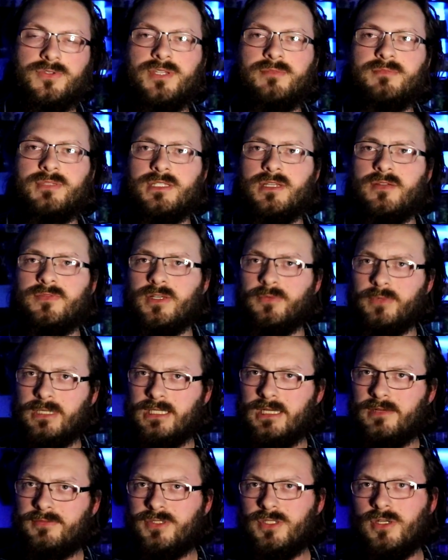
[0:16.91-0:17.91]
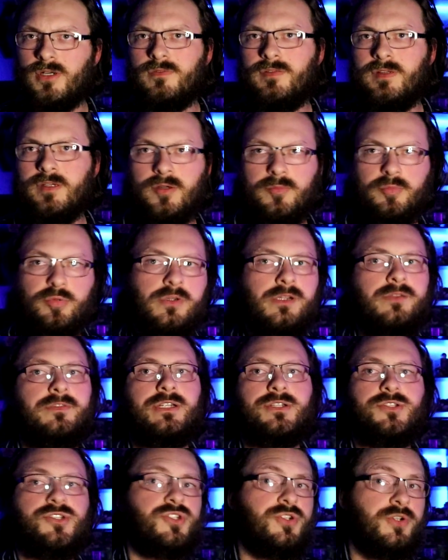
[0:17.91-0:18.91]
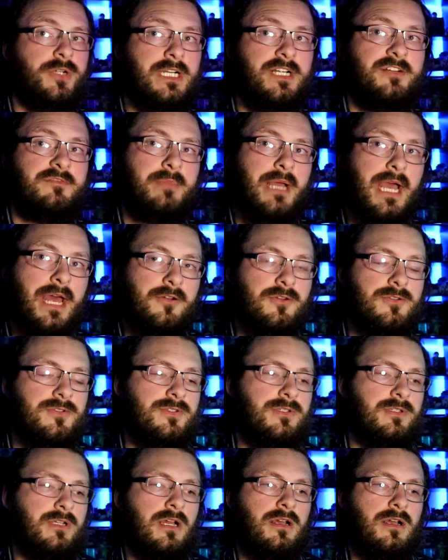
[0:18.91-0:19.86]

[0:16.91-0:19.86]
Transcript: some stuff that we left off in our previous string of battles,